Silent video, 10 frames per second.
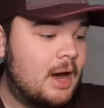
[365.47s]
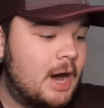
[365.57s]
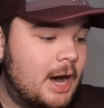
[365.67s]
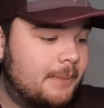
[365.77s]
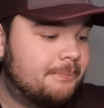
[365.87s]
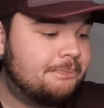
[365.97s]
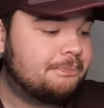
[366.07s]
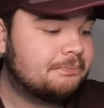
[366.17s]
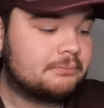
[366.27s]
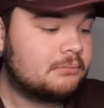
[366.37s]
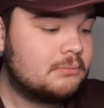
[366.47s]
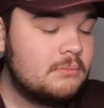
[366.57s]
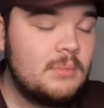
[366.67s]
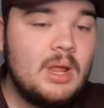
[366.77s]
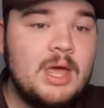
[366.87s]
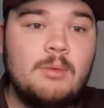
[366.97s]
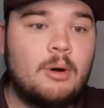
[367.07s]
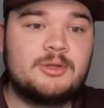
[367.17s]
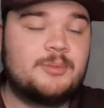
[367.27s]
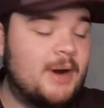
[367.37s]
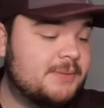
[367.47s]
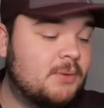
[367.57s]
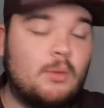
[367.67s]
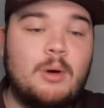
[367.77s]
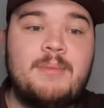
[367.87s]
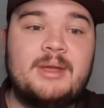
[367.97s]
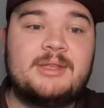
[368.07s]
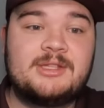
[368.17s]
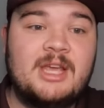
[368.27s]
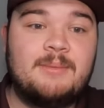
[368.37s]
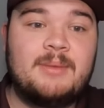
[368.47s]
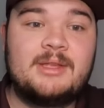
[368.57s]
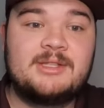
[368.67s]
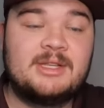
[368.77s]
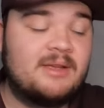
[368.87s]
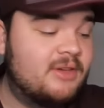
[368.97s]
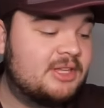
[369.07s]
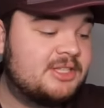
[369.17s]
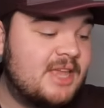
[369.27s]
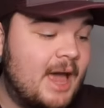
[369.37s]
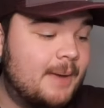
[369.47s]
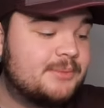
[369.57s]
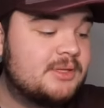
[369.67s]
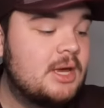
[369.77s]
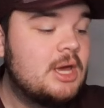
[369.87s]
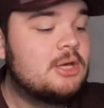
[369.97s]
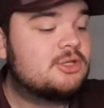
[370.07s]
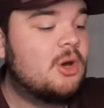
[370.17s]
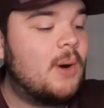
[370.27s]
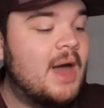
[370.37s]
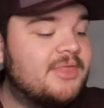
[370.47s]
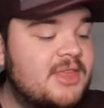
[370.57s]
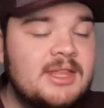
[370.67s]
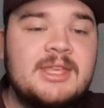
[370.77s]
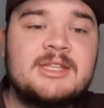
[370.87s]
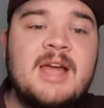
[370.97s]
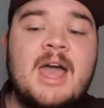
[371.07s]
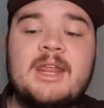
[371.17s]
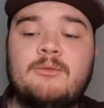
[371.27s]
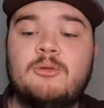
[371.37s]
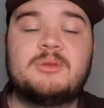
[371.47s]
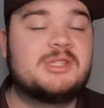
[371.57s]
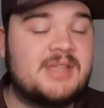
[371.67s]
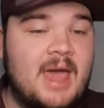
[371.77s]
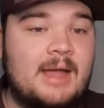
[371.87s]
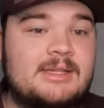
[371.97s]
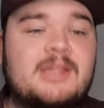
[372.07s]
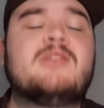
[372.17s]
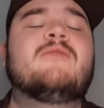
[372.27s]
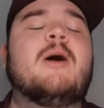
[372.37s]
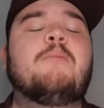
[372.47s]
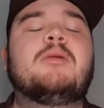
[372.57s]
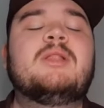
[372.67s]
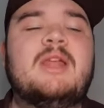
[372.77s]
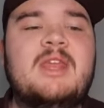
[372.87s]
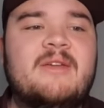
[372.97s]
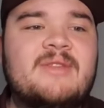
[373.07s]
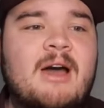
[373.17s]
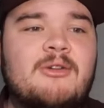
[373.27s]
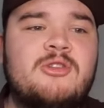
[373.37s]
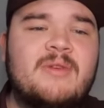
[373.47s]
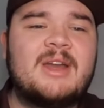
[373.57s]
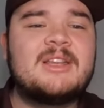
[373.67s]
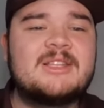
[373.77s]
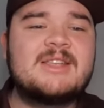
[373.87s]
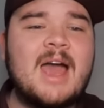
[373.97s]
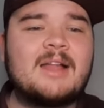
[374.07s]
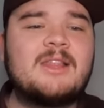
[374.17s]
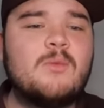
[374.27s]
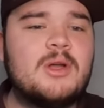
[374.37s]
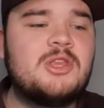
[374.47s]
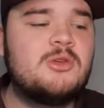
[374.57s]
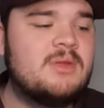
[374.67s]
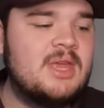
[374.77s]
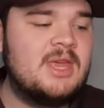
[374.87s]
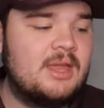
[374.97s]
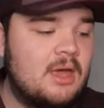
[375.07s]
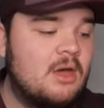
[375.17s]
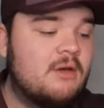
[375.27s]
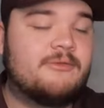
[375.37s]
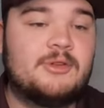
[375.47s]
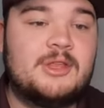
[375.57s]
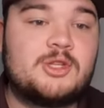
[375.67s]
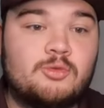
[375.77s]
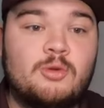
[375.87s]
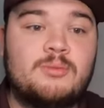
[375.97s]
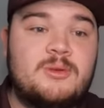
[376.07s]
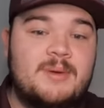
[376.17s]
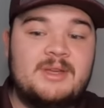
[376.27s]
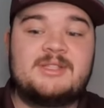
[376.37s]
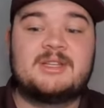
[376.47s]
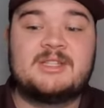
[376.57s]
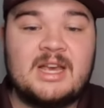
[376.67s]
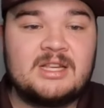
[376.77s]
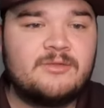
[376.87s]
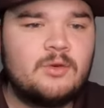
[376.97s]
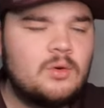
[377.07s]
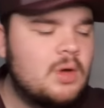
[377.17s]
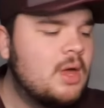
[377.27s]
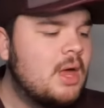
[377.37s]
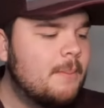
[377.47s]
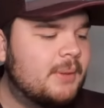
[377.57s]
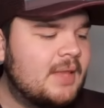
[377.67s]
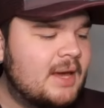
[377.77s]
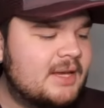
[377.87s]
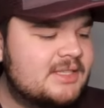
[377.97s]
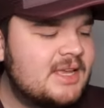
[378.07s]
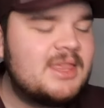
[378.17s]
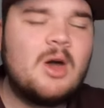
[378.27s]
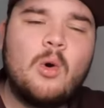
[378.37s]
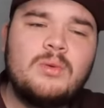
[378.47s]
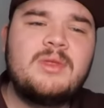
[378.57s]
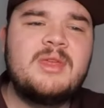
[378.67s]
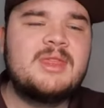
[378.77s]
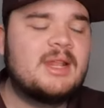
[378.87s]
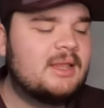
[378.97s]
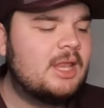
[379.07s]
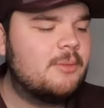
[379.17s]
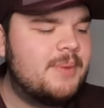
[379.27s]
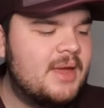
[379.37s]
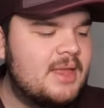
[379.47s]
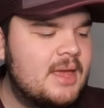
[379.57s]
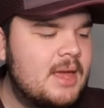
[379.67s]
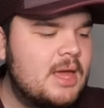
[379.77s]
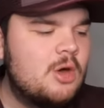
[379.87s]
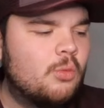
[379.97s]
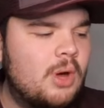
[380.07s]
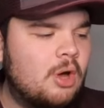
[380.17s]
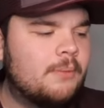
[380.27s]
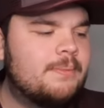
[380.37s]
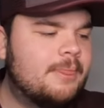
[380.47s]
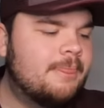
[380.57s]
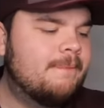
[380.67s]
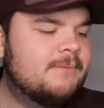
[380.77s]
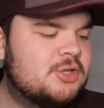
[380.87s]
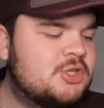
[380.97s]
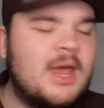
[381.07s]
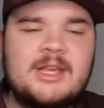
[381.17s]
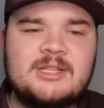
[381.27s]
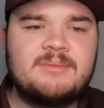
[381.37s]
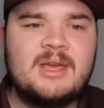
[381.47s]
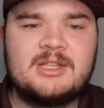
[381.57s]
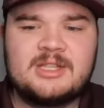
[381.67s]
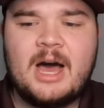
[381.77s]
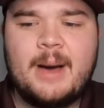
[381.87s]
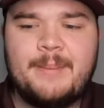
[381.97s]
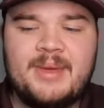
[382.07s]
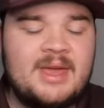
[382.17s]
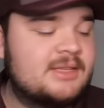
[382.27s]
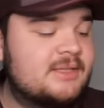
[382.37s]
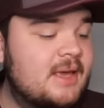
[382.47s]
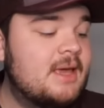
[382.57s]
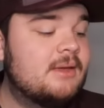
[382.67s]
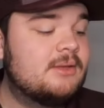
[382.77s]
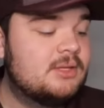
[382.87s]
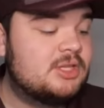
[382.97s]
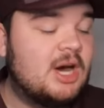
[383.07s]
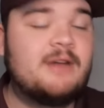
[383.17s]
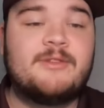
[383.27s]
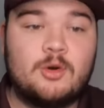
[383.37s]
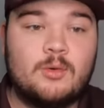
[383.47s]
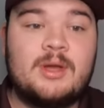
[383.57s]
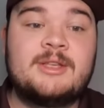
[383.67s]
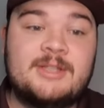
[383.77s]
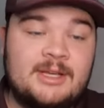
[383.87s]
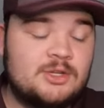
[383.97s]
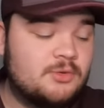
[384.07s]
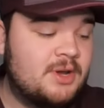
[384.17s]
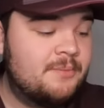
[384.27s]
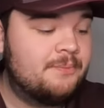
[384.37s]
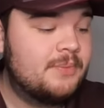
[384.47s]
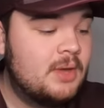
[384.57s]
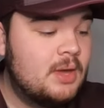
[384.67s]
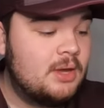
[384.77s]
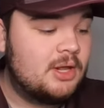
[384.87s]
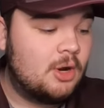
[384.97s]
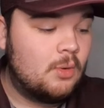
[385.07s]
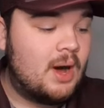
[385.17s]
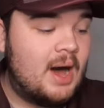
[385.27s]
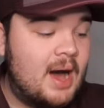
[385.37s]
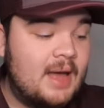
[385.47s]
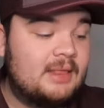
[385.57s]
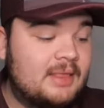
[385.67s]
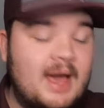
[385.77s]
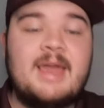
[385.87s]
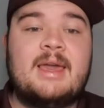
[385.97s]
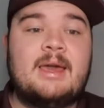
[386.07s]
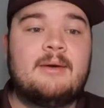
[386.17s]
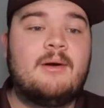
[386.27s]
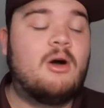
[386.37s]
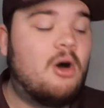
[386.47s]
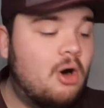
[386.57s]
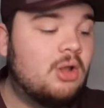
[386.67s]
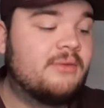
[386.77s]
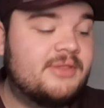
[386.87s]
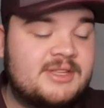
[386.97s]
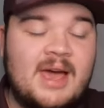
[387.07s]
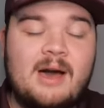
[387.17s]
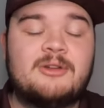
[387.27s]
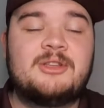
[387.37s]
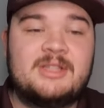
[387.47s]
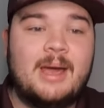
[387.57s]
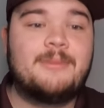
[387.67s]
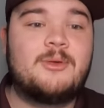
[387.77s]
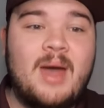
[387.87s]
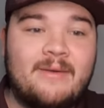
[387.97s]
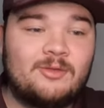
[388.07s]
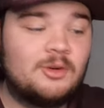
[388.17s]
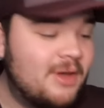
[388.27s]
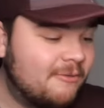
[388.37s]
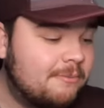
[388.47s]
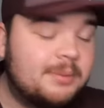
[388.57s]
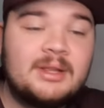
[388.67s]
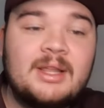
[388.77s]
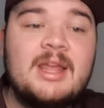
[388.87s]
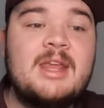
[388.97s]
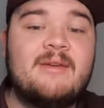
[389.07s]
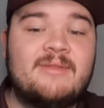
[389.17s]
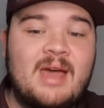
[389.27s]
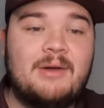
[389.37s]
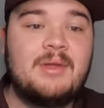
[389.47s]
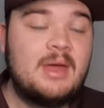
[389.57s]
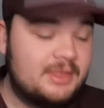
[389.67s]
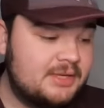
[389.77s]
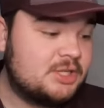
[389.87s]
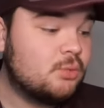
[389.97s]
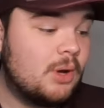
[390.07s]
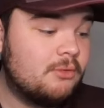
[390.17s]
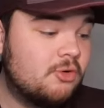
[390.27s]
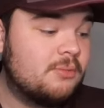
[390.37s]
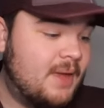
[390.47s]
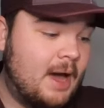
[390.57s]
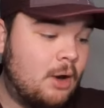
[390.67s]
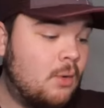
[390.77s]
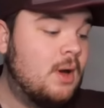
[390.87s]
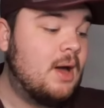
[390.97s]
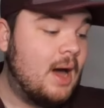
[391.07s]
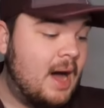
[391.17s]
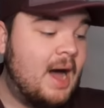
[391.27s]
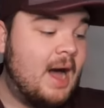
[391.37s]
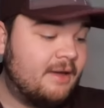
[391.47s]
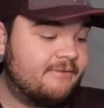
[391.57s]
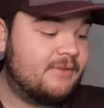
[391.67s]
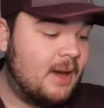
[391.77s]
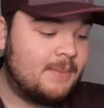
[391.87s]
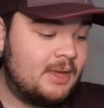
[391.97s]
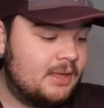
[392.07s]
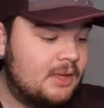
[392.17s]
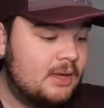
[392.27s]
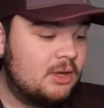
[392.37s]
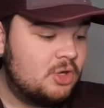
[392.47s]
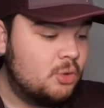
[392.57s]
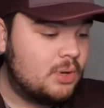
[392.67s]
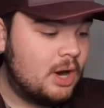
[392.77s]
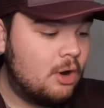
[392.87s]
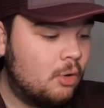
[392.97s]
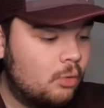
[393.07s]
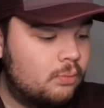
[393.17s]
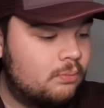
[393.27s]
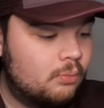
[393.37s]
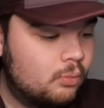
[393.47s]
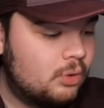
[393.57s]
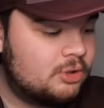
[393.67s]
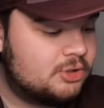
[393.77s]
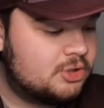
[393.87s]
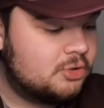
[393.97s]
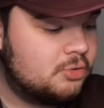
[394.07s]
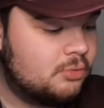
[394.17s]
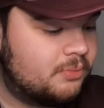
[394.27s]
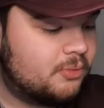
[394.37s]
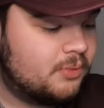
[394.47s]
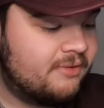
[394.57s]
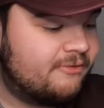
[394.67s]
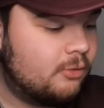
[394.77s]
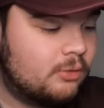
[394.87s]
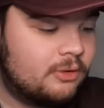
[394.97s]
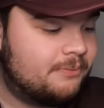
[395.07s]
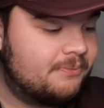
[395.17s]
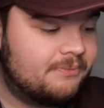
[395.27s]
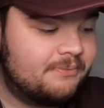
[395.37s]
It won't surprise me one bit to see him getting significant snaps. So I think this tight end room is stacked. You've got plenty of talent. You've got exactly what you need for this room to be successful. But like I said, the only thing that a little bit will shake some things up is Donovan Green's injury. You know, I like all of the talent and depth you have in the room. You have plenty of talent. This is one room now. You go 1, 2, 3, 4,